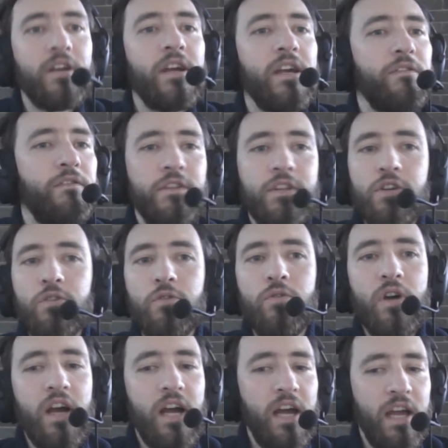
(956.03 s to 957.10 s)
If you
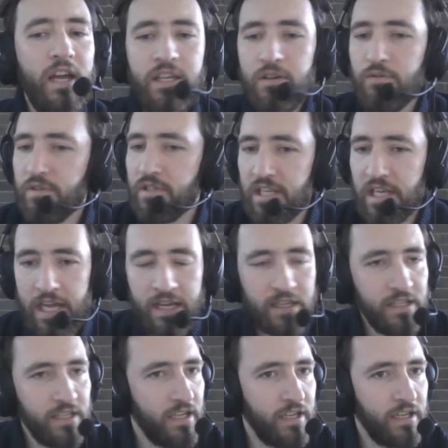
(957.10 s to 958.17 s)
use
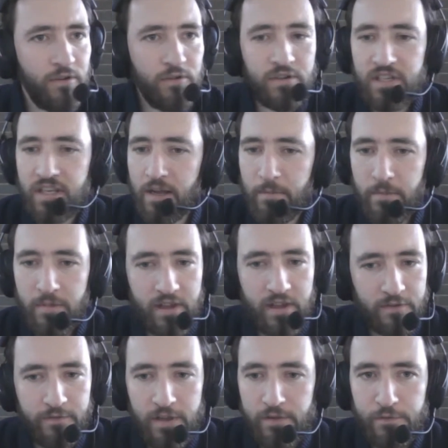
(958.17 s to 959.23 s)
LinkedIn or something,
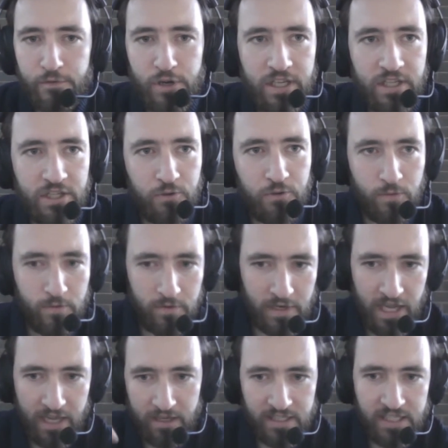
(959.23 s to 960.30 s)
feel free to
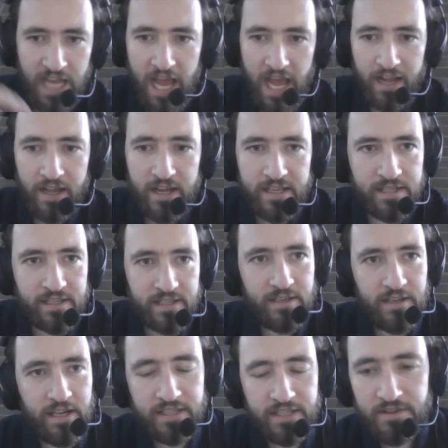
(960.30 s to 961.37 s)
like tag us
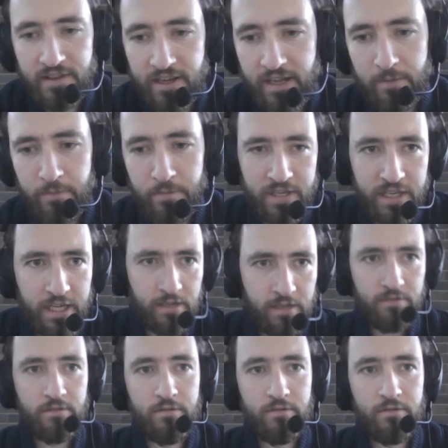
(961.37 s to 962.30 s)
as the company.